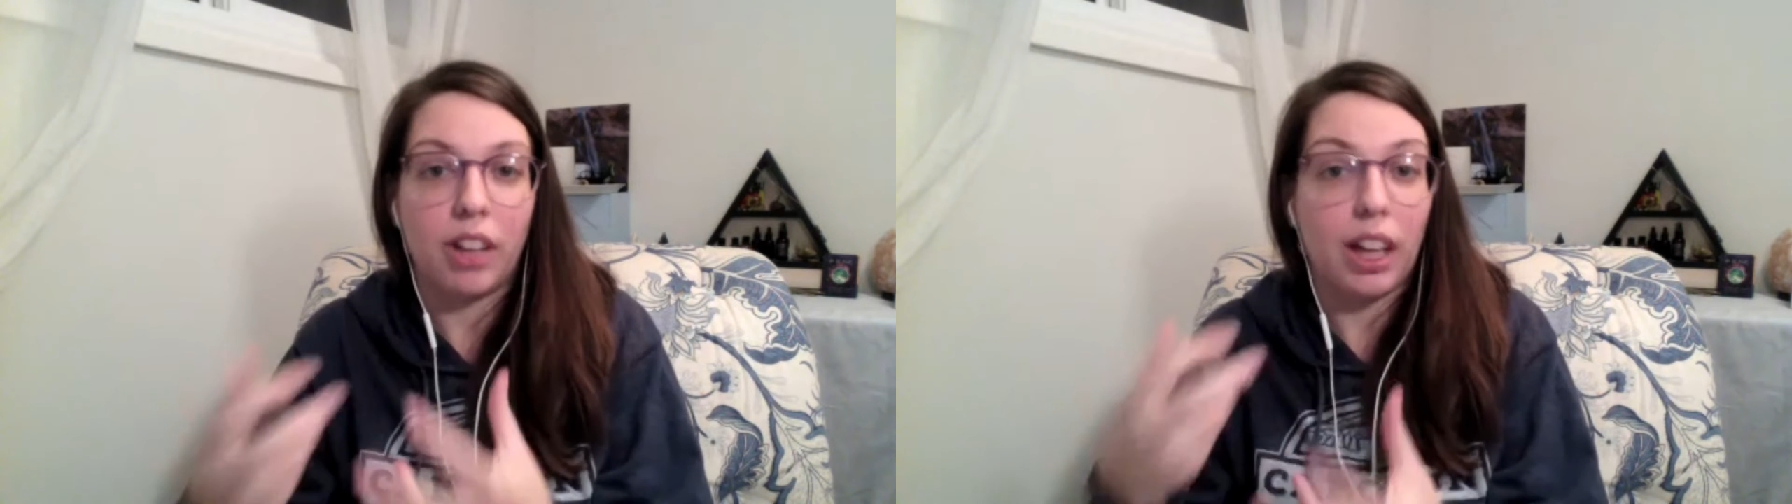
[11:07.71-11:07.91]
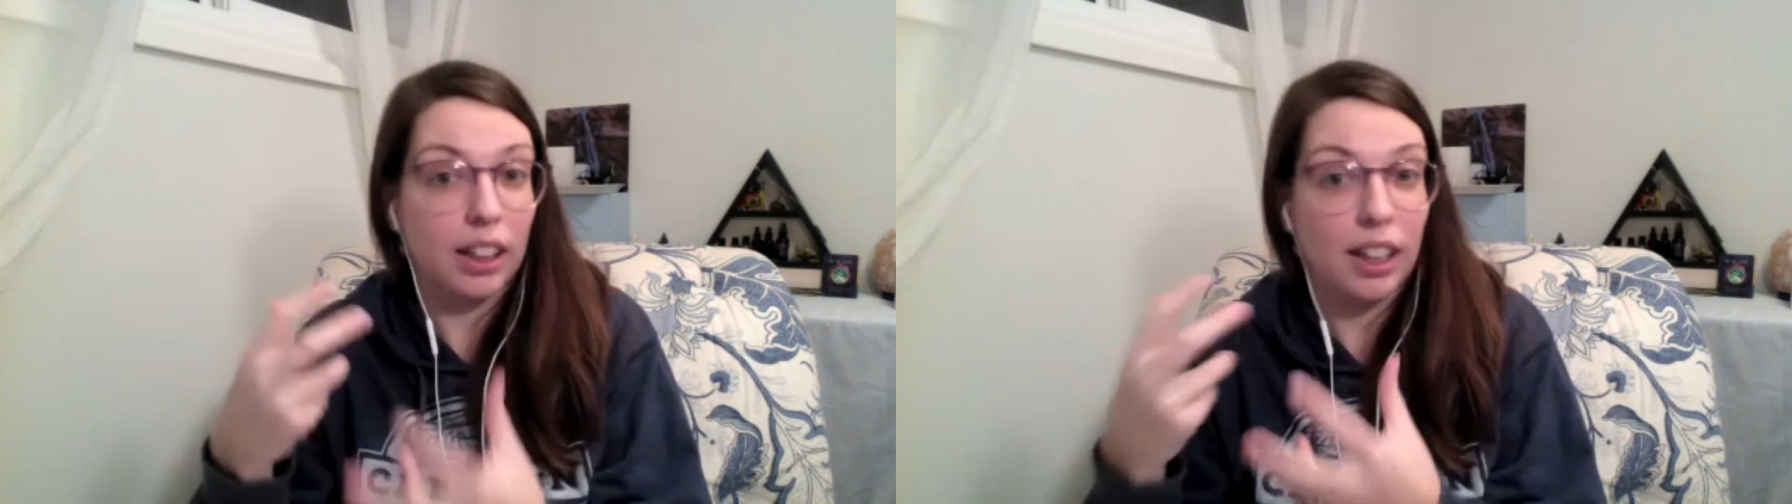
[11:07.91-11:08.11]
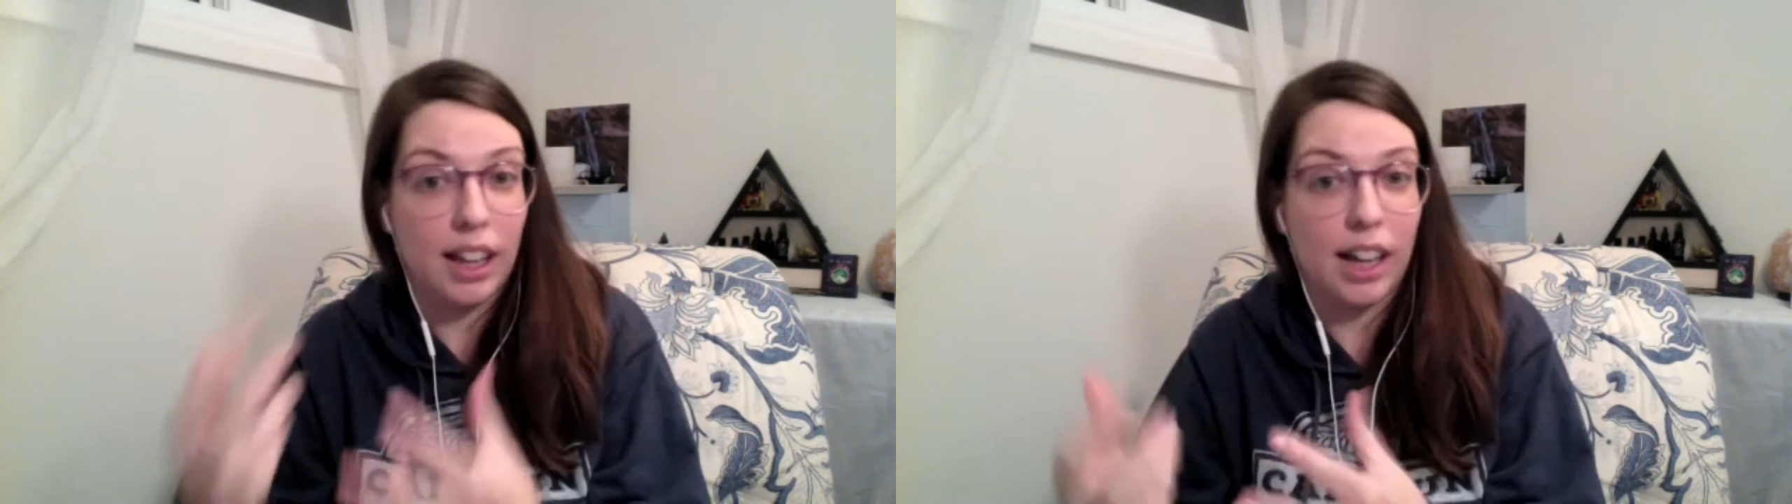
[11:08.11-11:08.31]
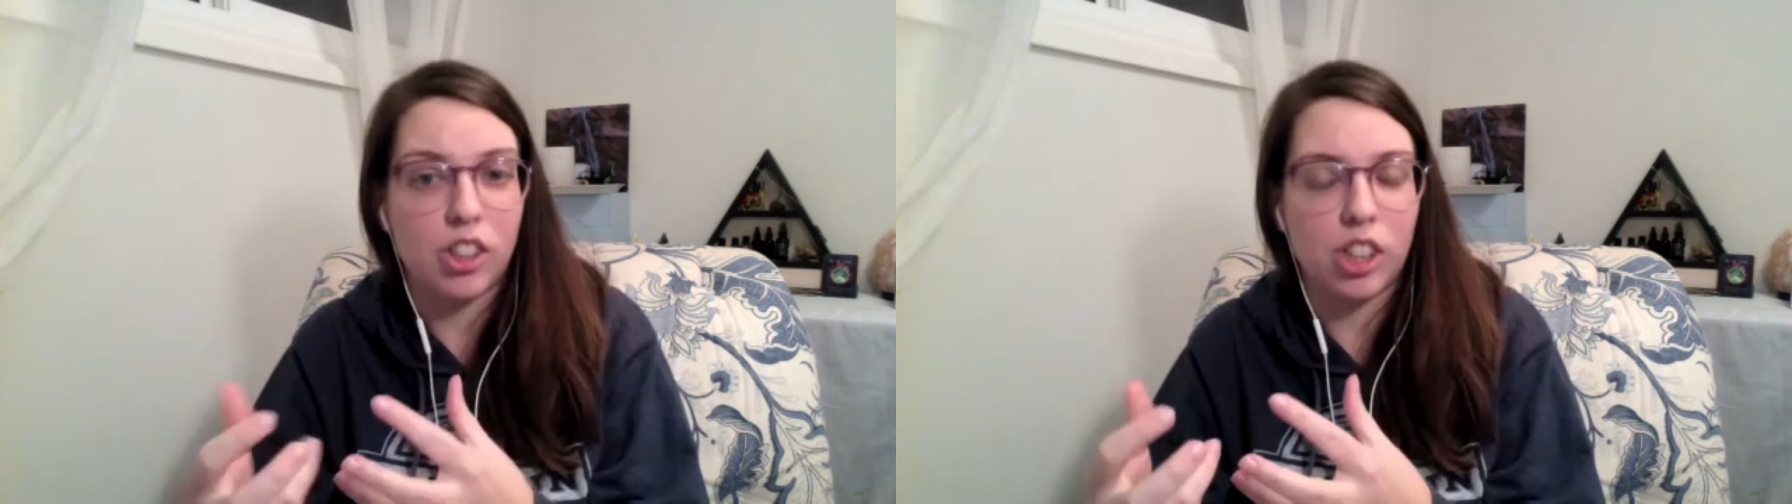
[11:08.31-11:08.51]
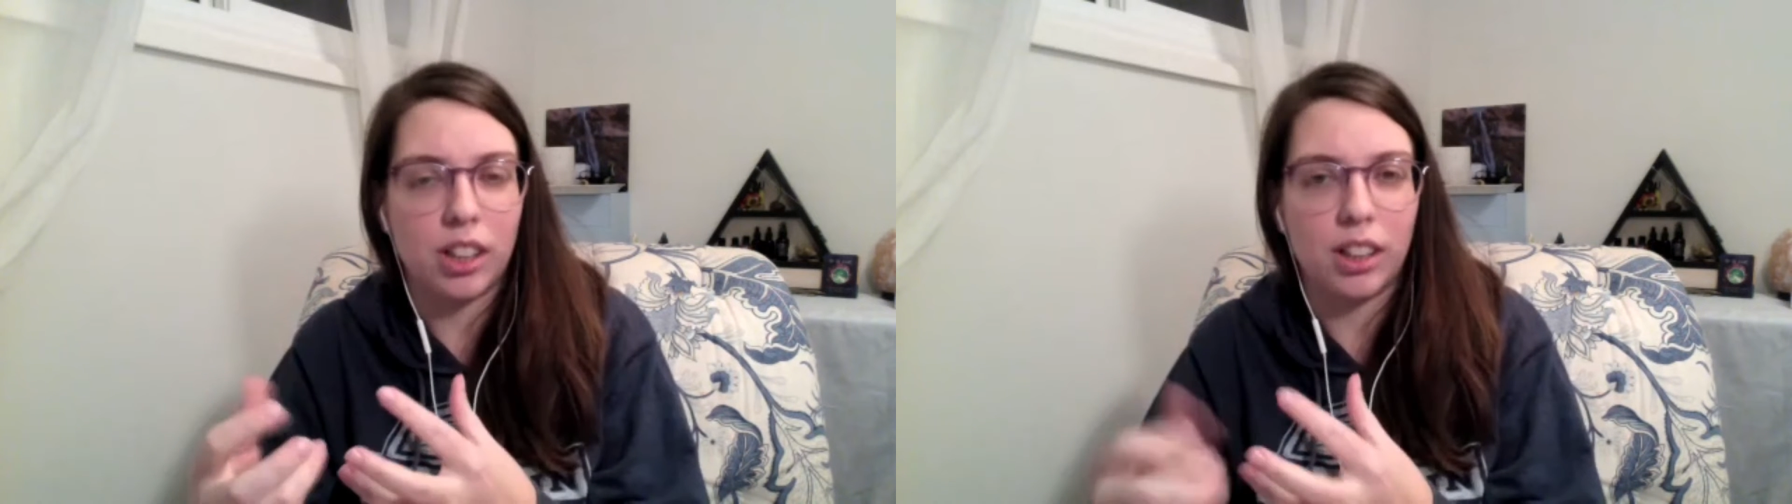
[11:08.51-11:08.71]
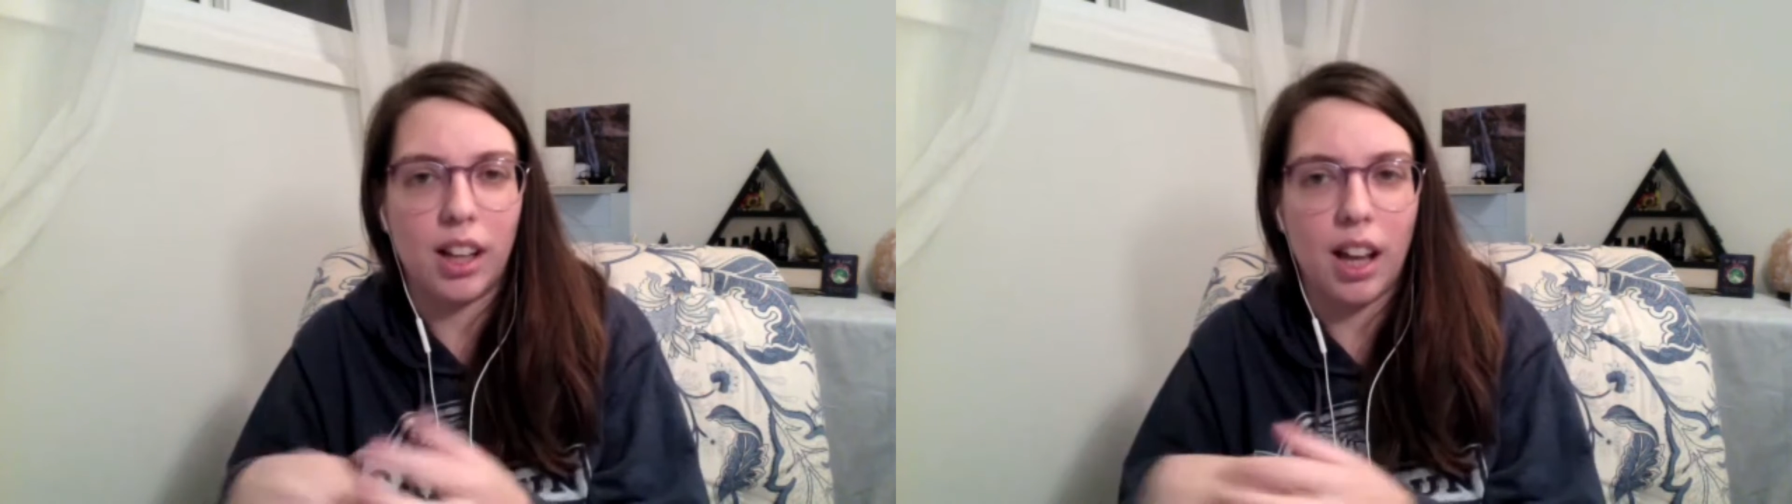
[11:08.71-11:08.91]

and connection.